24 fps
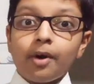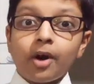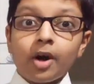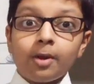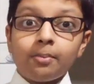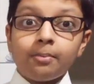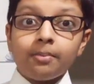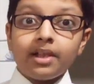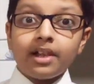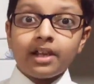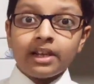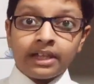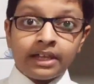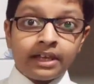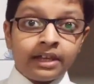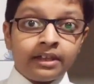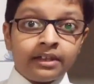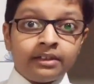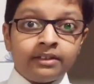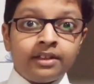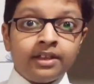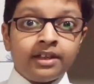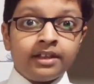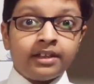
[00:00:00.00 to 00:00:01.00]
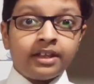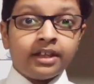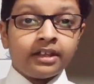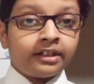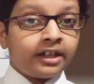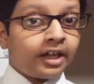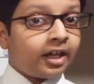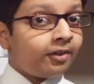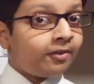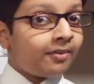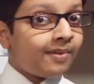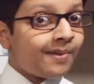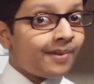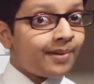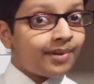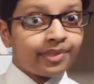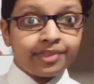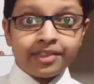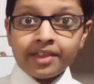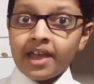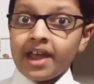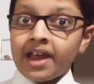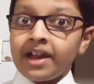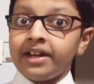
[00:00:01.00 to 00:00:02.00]
boil milk thinking that we will
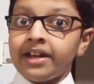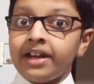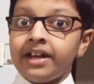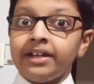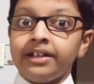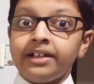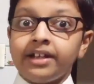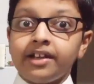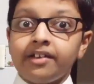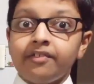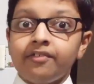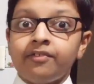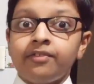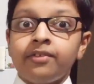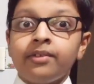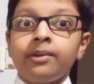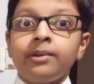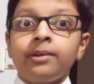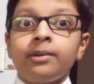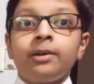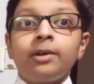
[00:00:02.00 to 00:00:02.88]
stay attentive,